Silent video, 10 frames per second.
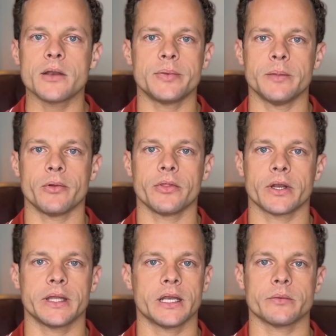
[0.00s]
of people that
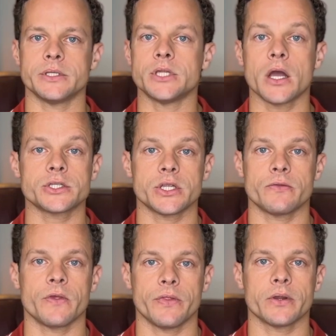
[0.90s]
are getting
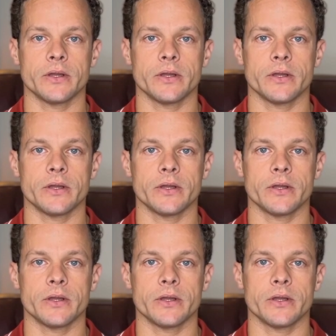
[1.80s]
reductions in their